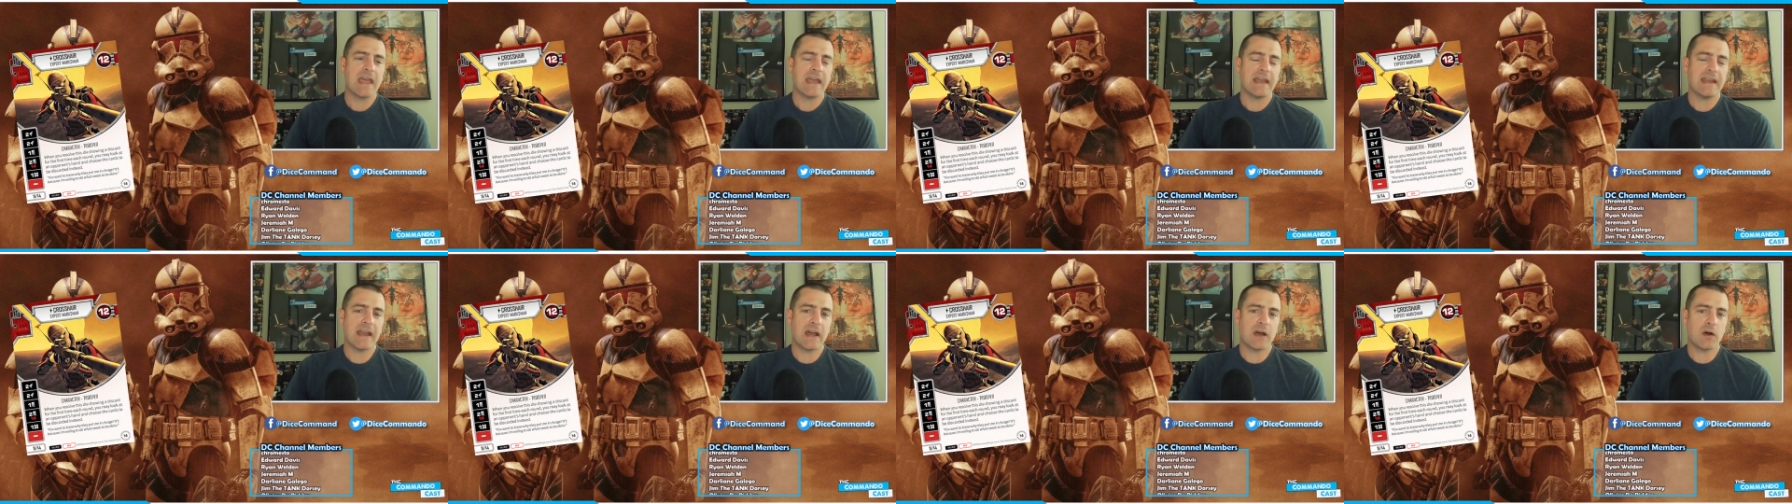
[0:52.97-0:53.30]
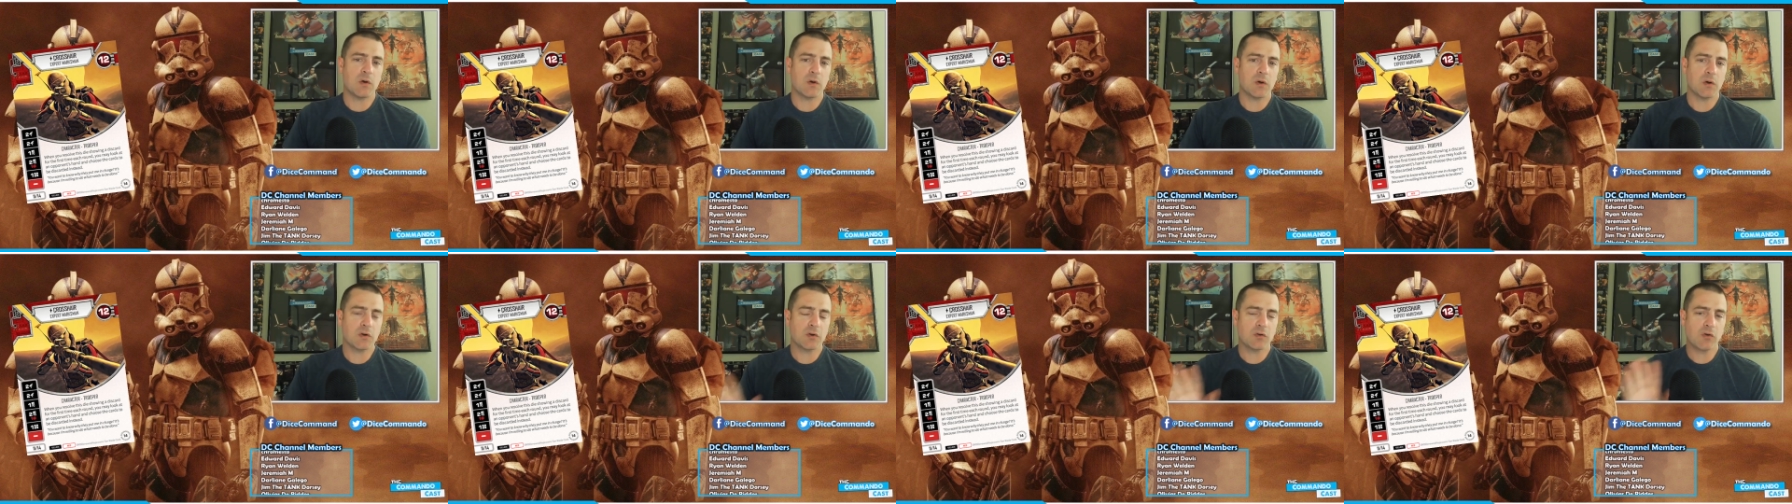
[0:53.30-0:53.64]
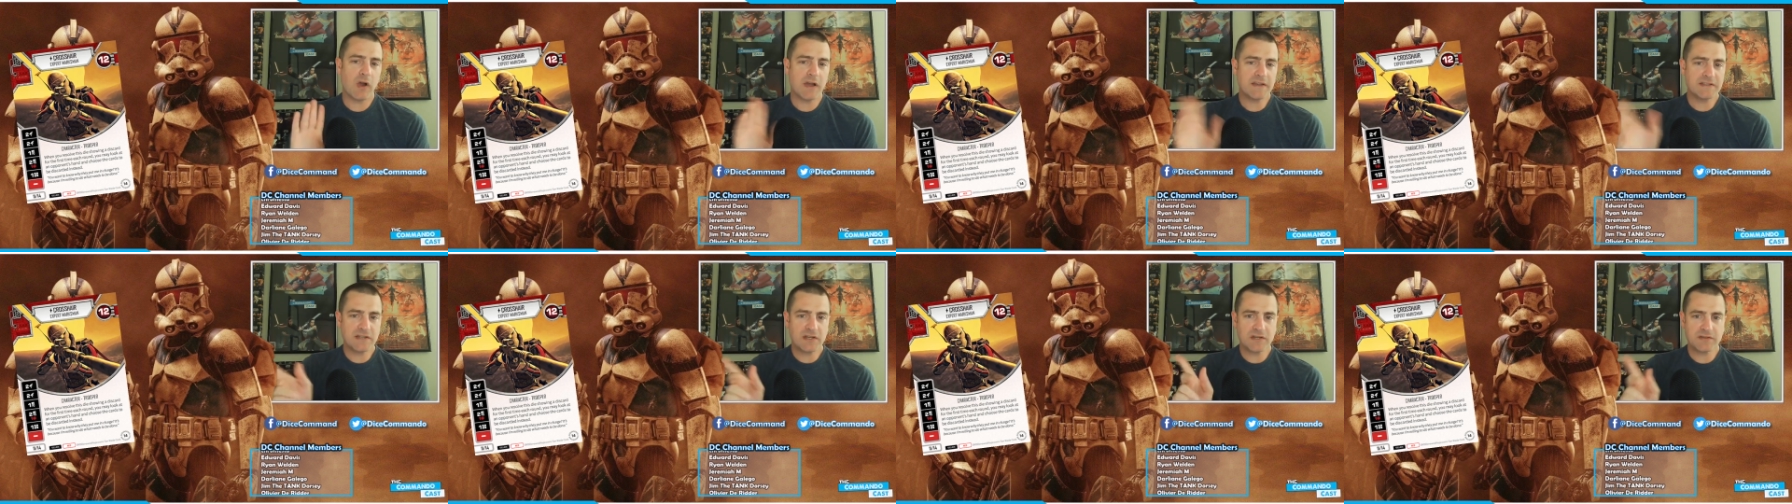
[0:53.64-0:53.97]
Now,
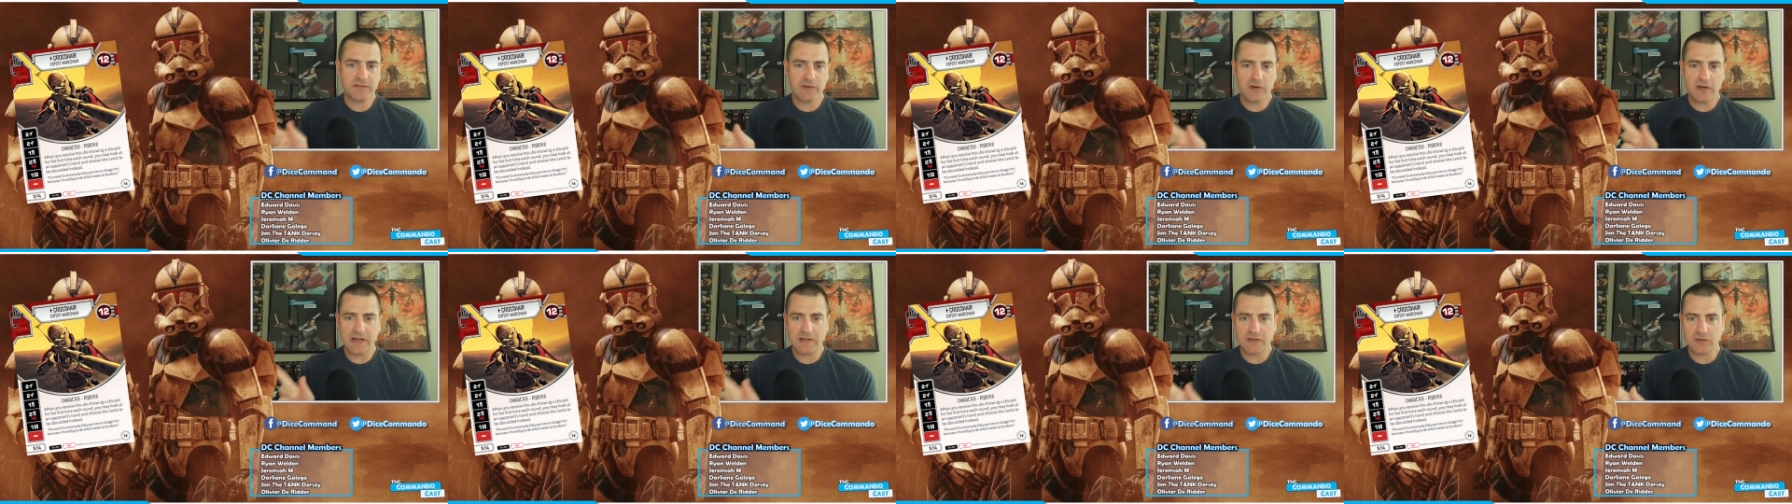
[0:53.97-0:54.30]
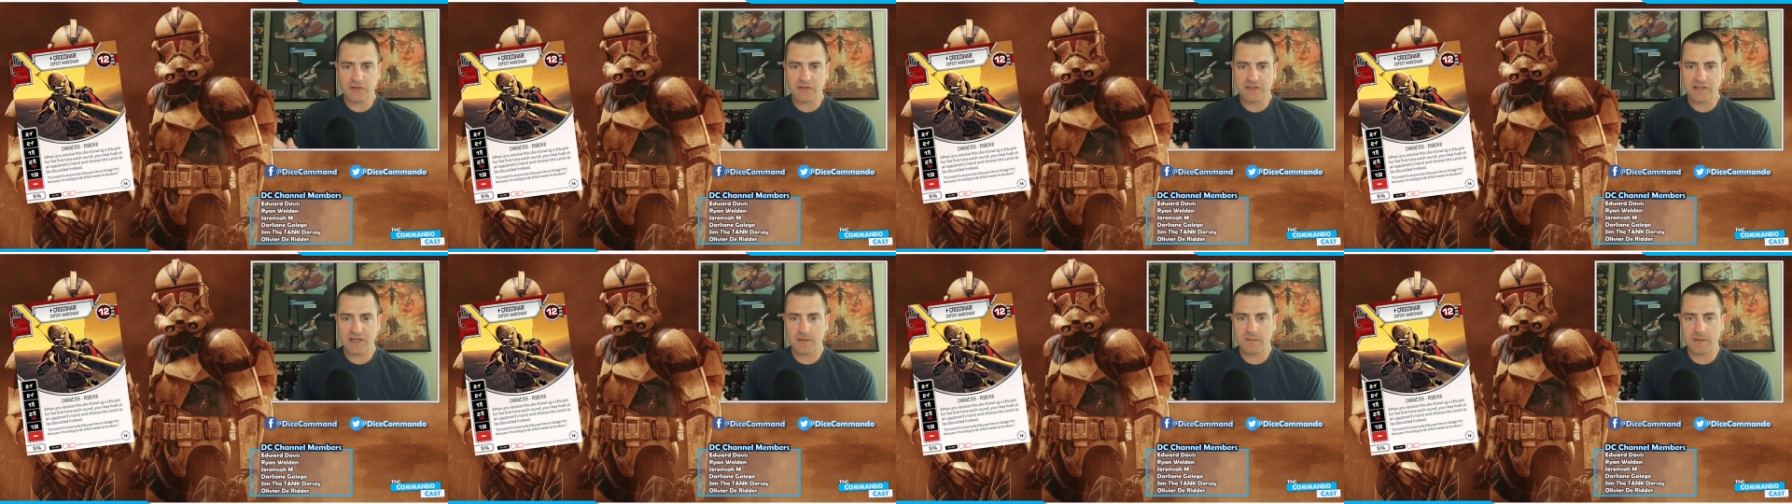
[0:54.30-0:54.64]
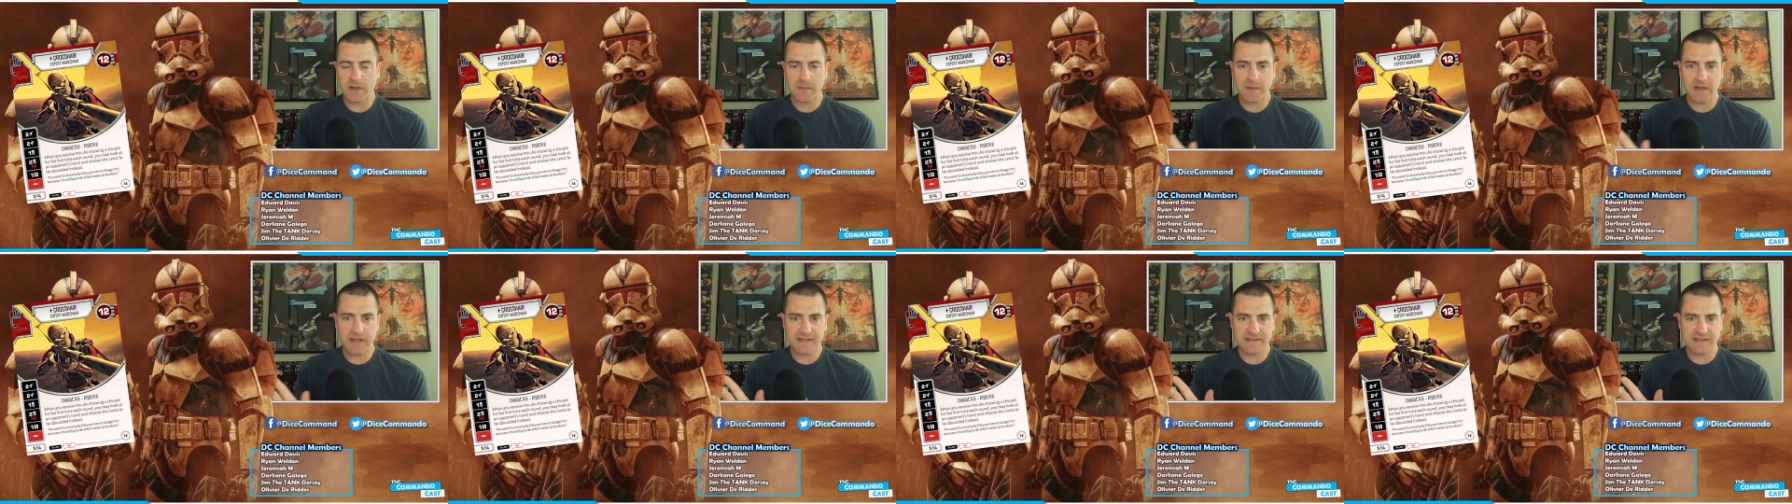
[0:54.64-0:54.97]
Crosshair is very interesting to
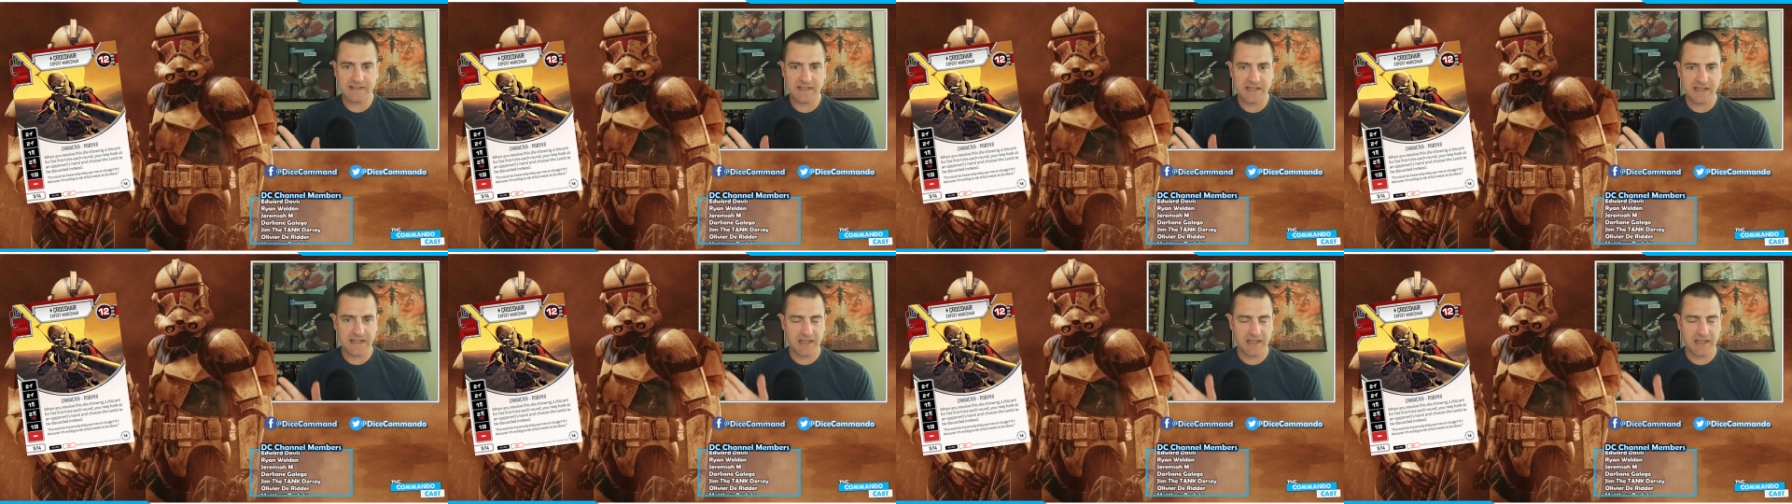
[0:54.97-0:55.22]
me because he,